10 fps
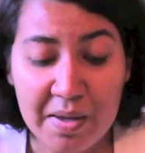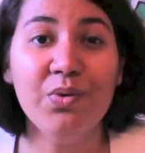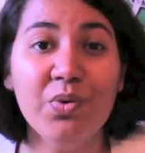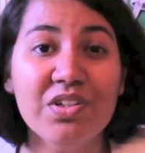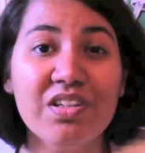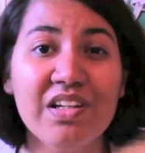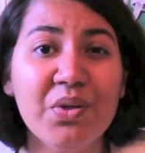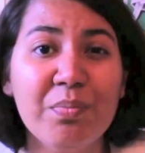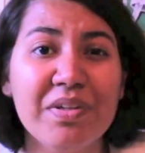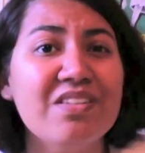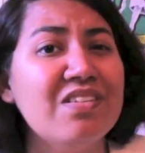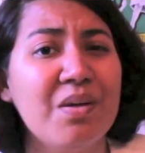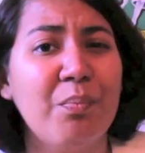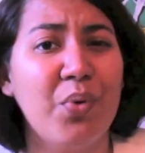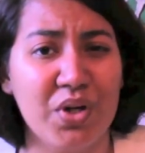It was a little bit
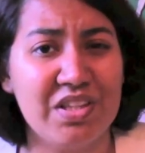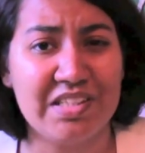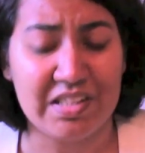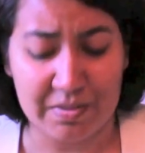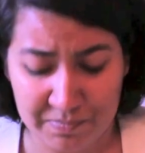disappointing.